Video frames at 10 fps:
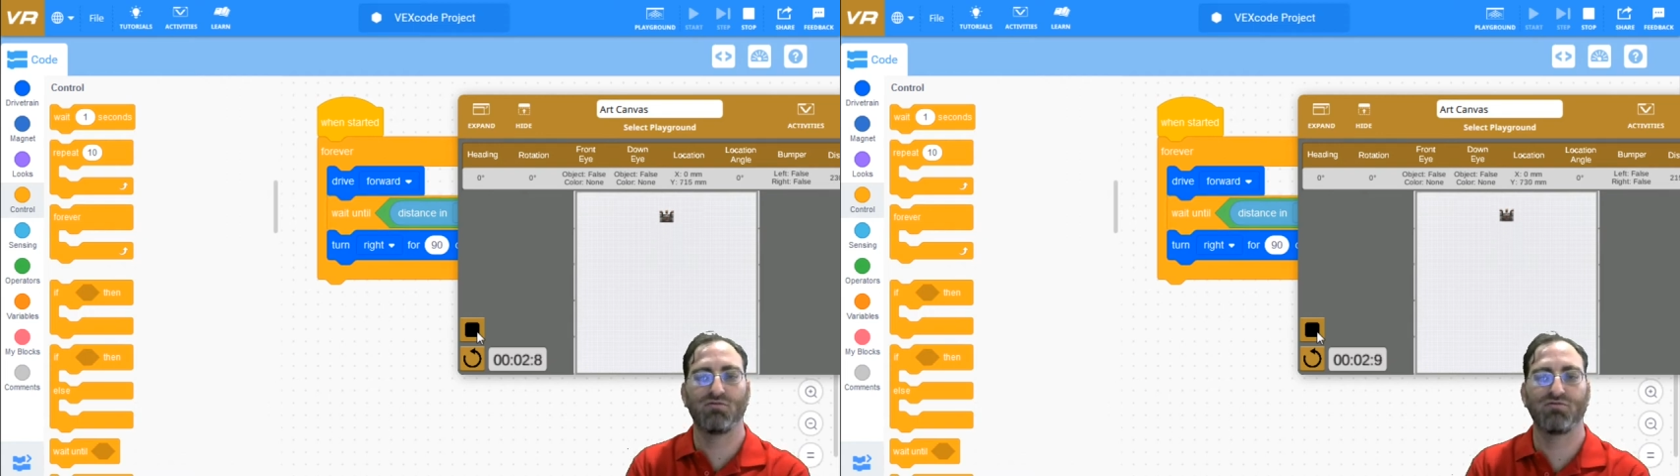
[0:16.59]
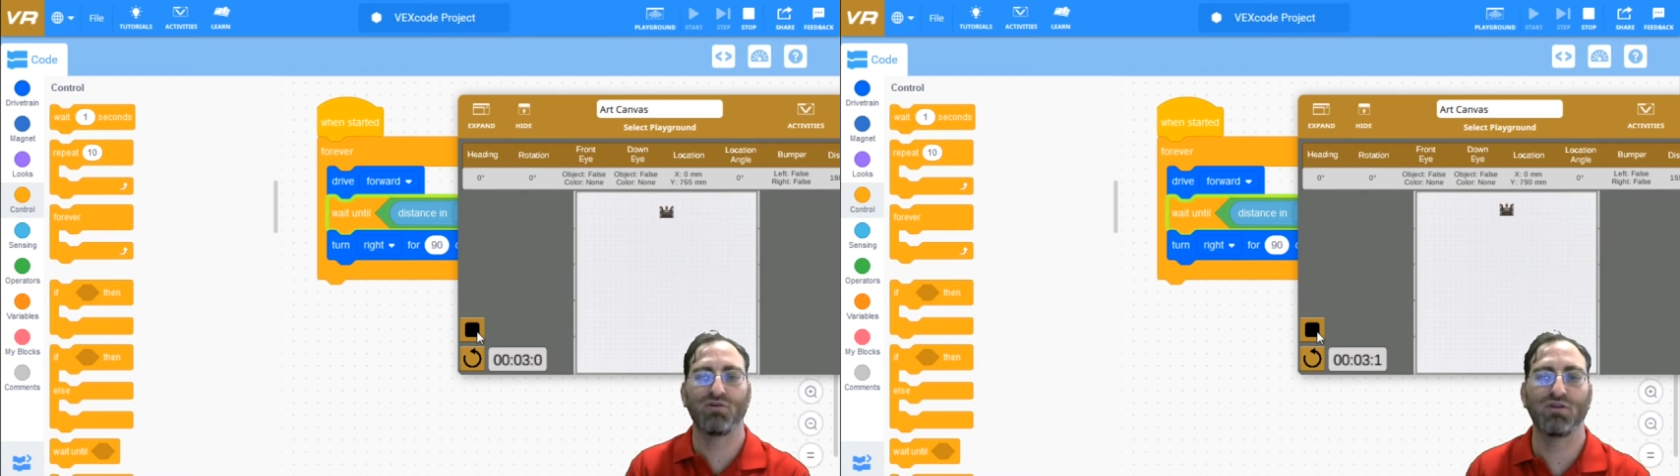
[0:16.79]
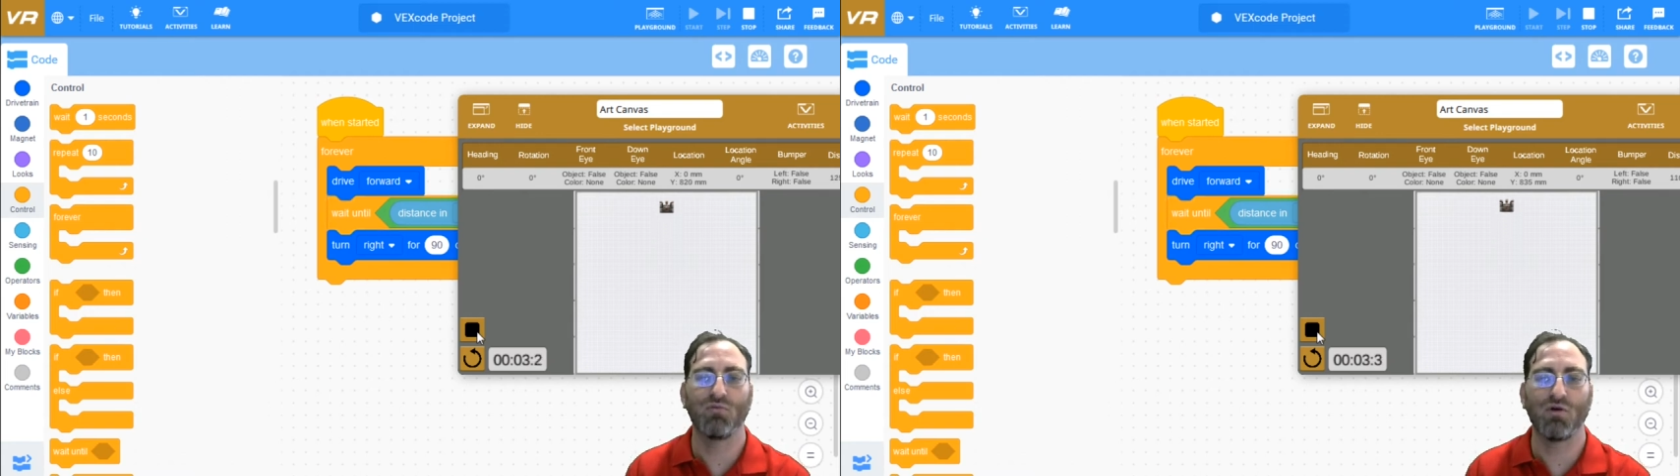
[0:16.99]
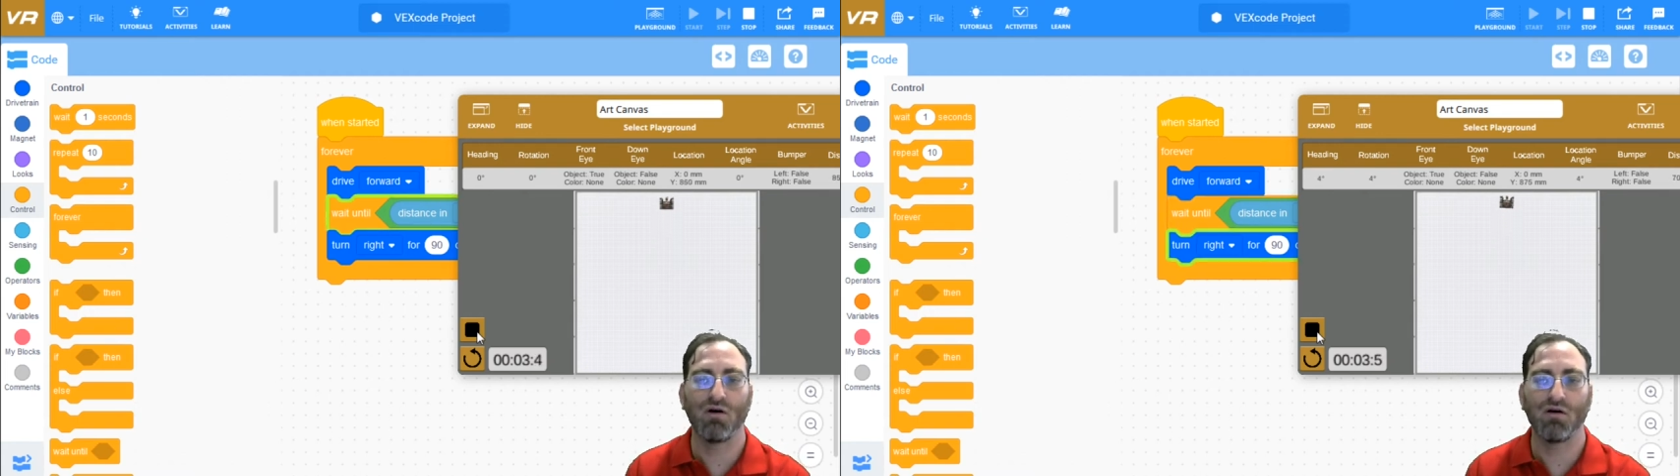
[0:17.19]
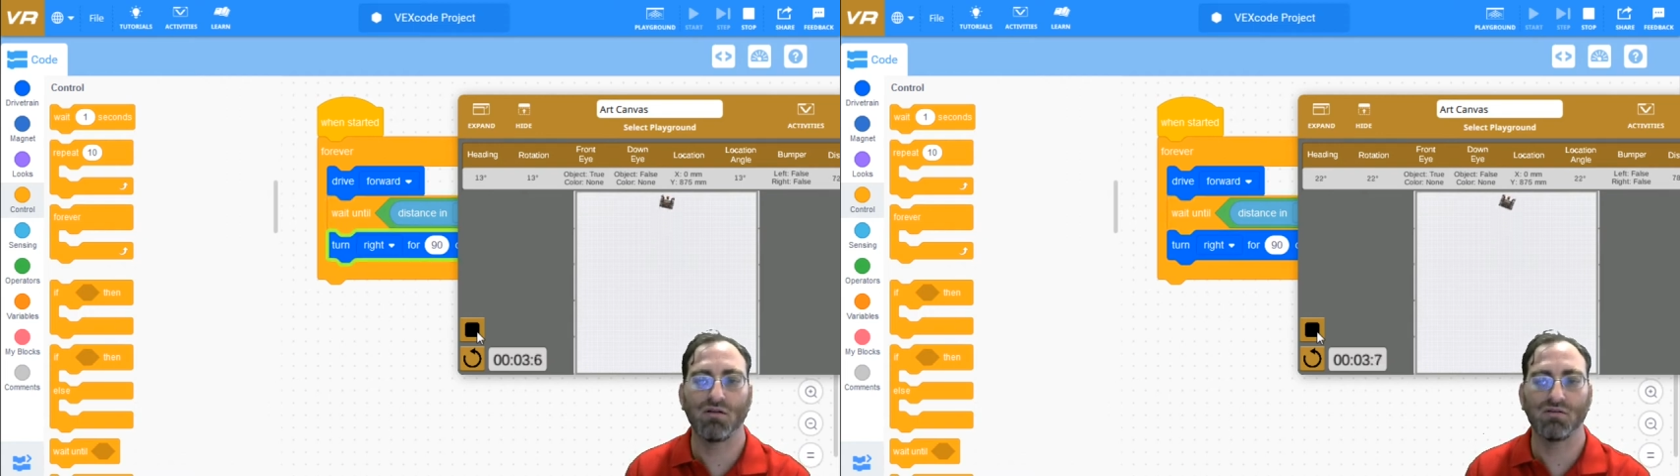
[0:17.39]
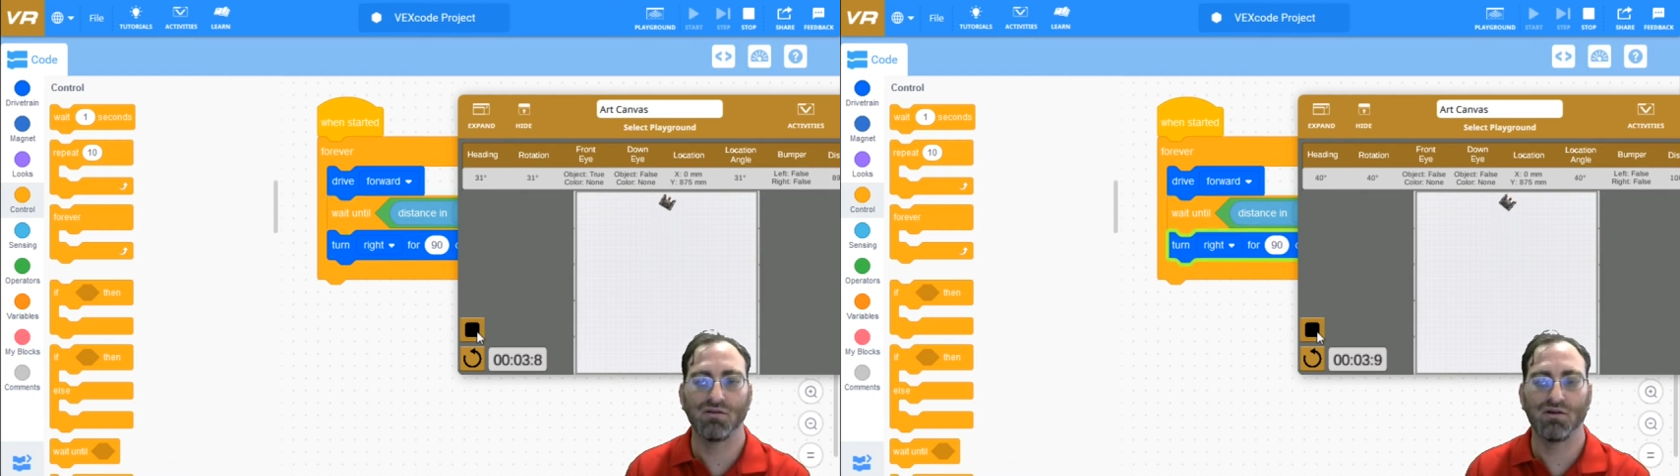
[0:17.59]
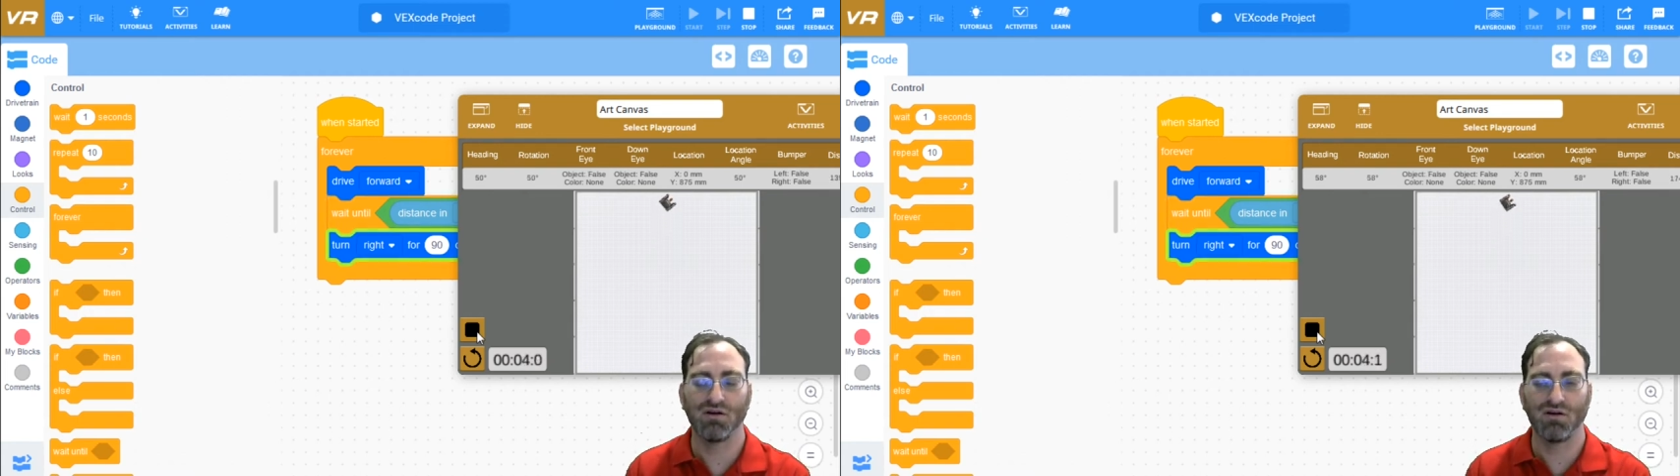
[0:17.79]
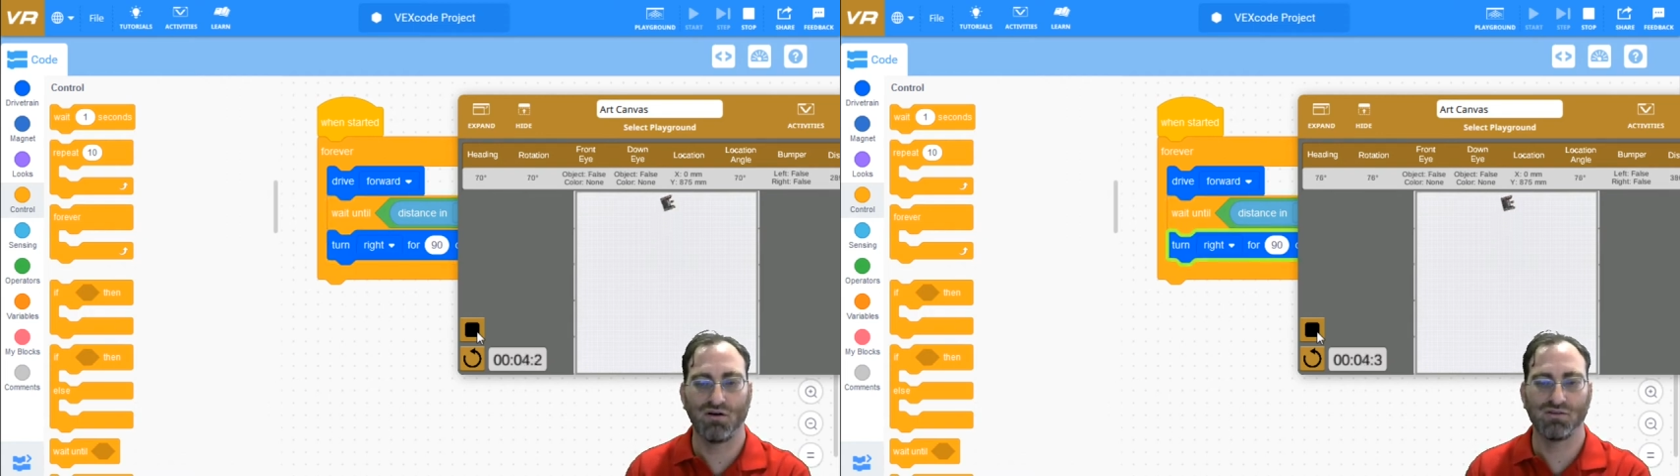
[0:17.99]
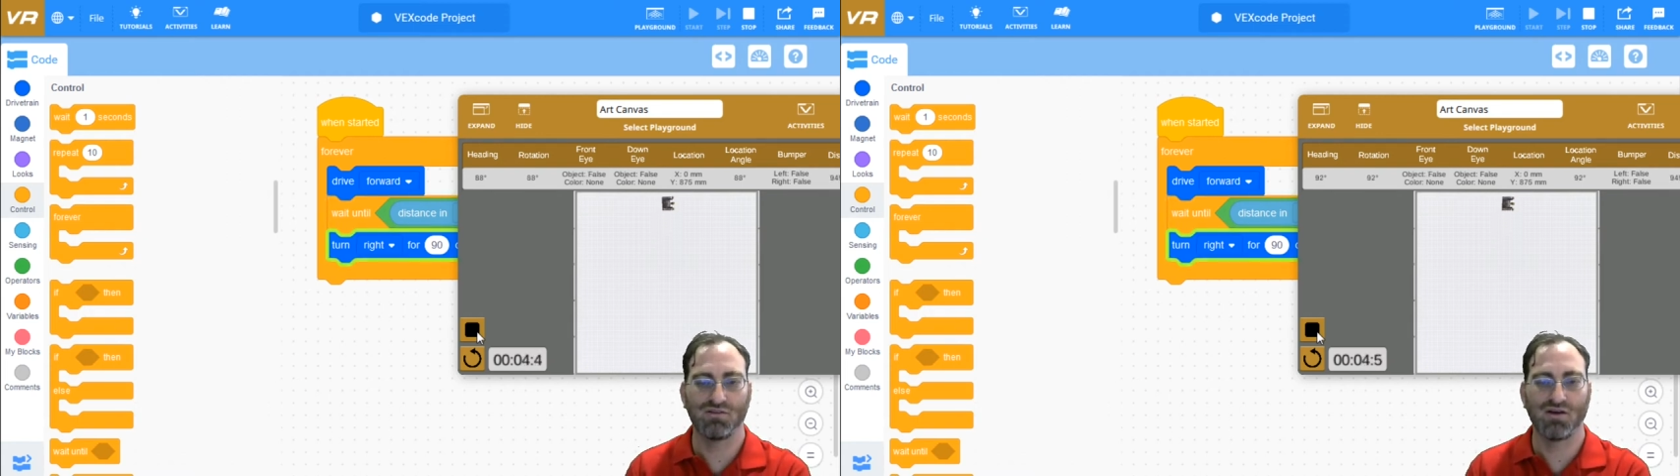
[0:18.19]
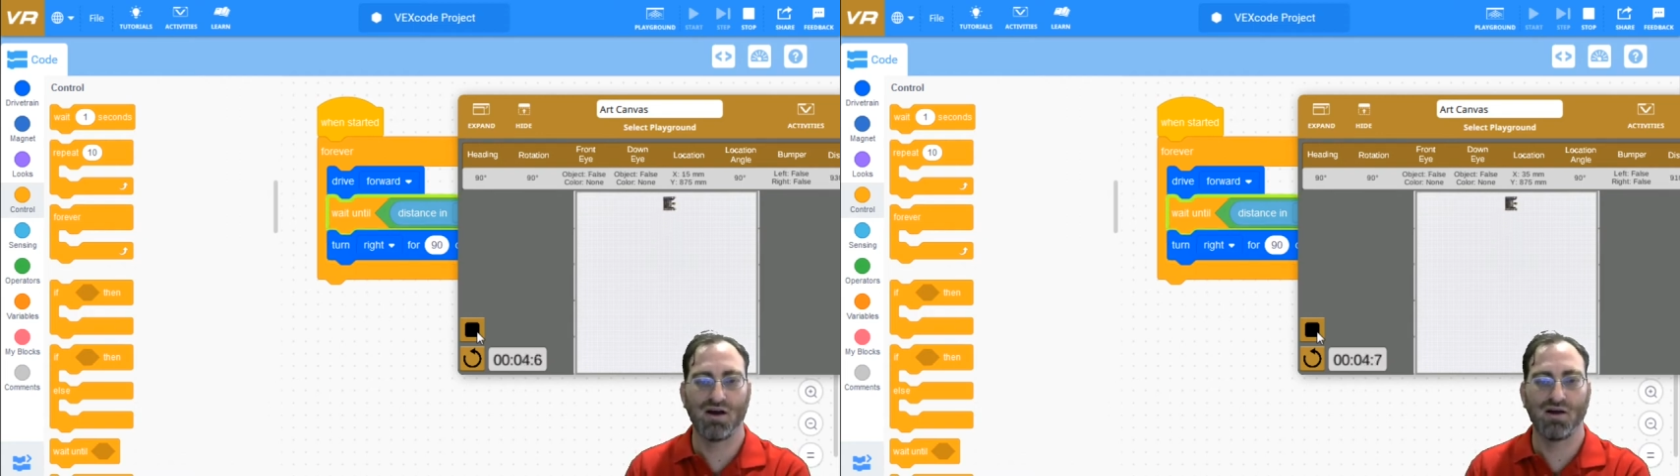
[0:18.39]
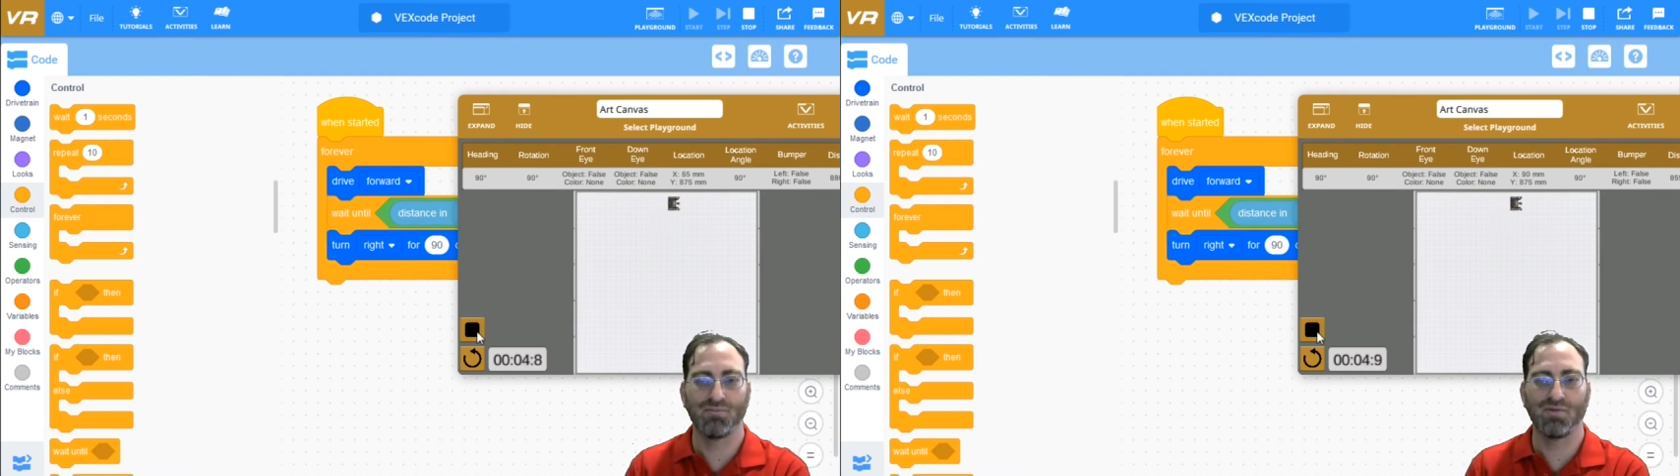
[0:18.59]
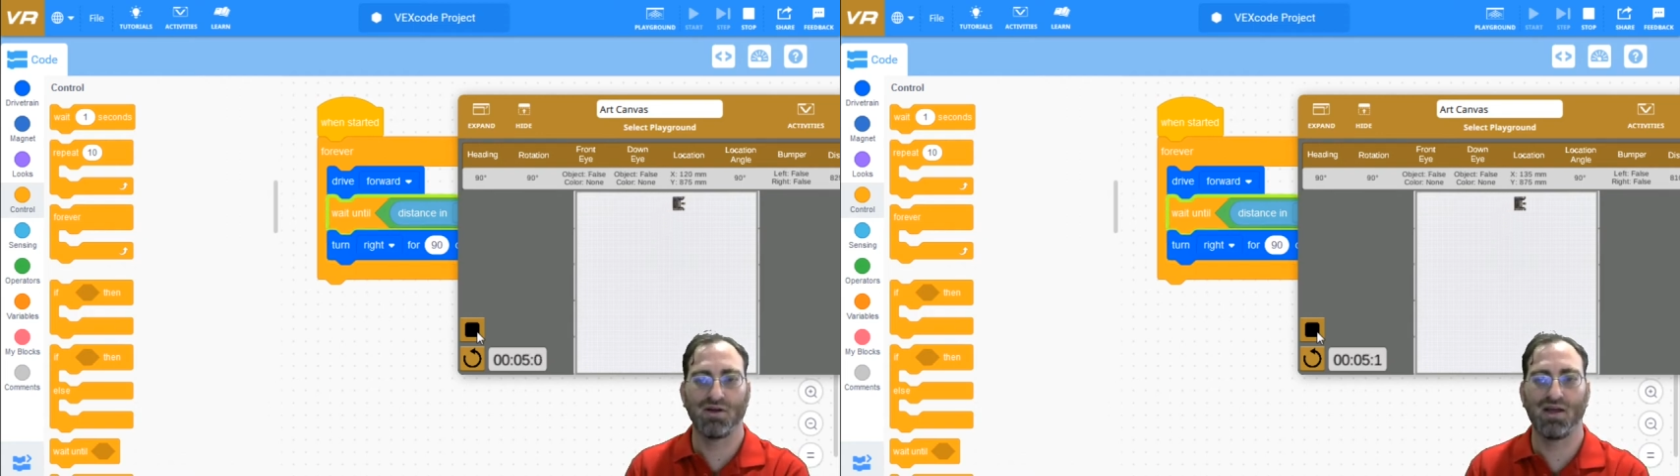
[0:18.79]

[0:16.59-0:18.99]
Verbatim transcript: avoid the wall all the time.